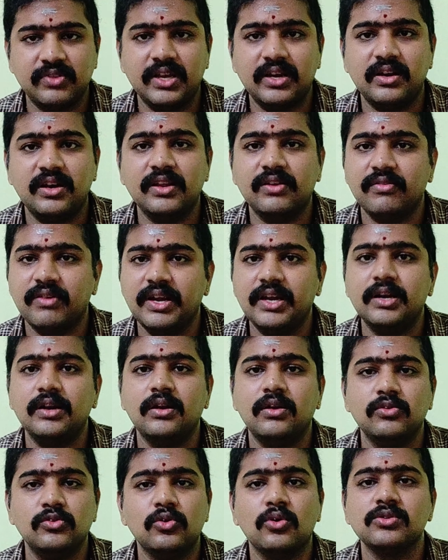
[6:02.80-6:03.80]
read
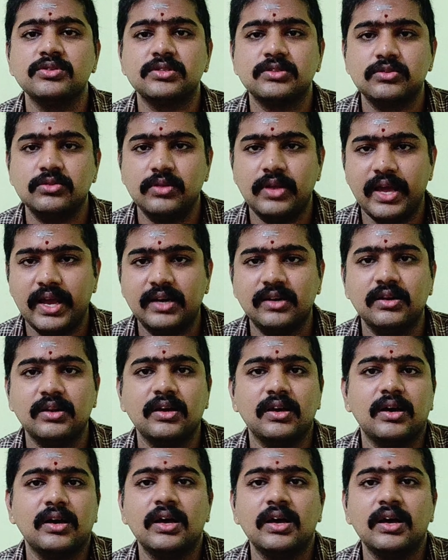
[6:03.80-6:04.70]
those, and there